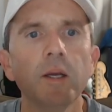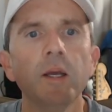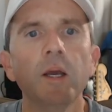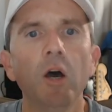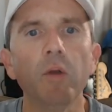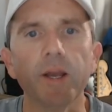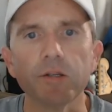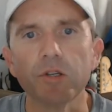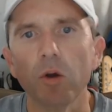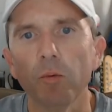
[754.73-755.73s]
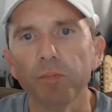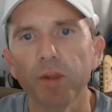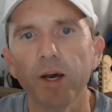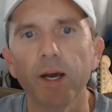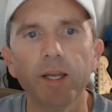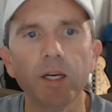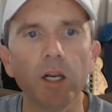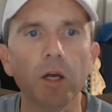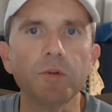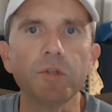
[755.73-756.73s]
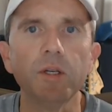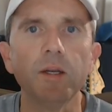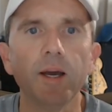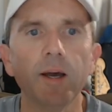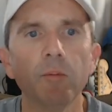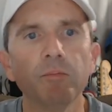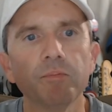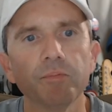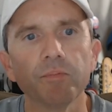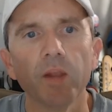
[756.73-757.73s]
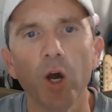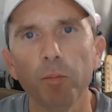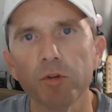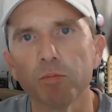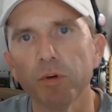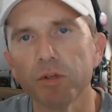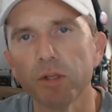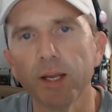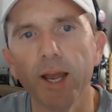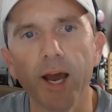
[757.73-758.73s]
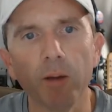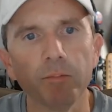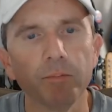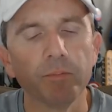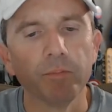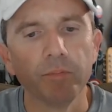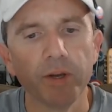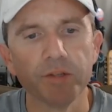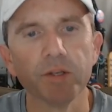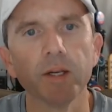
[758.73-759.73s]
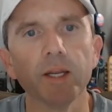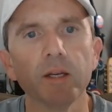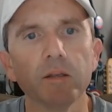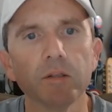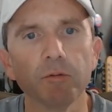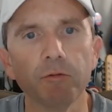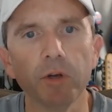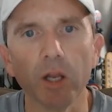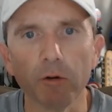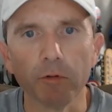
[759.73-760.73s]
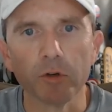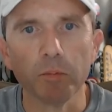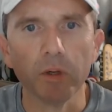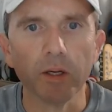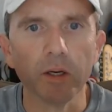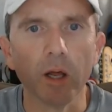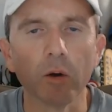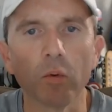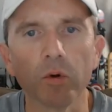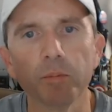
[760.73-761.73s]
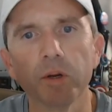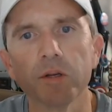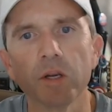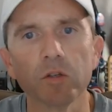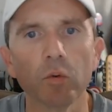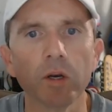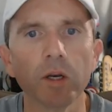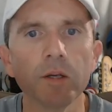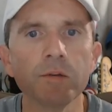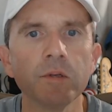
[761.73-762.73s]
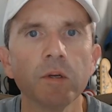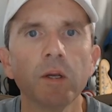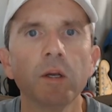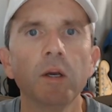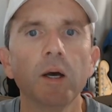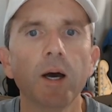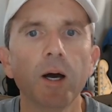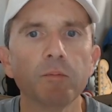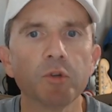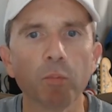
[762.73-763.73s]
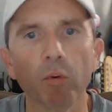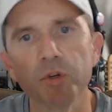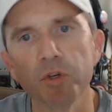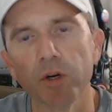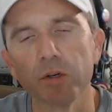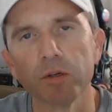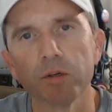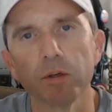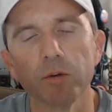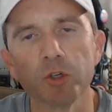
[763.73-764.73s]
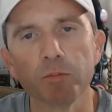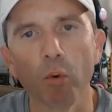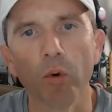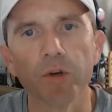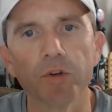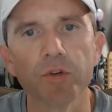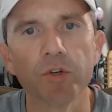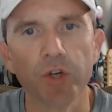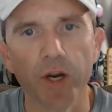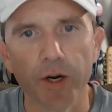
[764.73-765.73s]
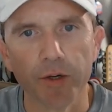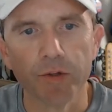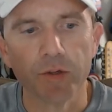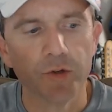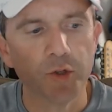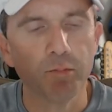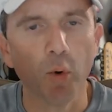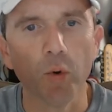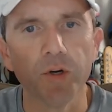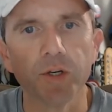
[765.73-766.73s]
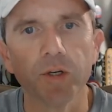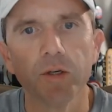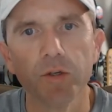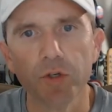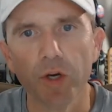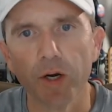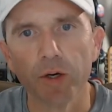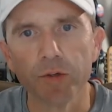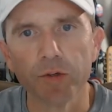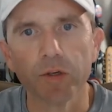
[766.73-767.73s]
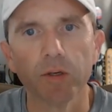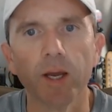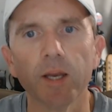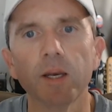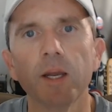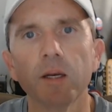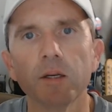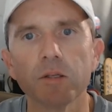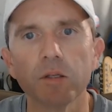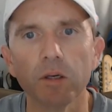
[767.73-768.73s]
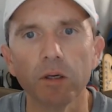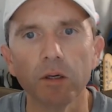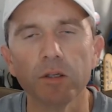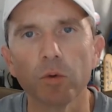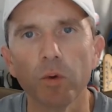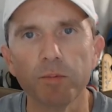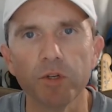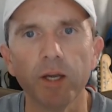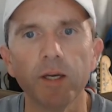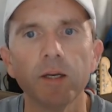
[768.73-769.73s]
Okay, so in closing, help us bridge the gap, basically to fill our first $1 million order, because that's what it is. Sportshares.net is the website.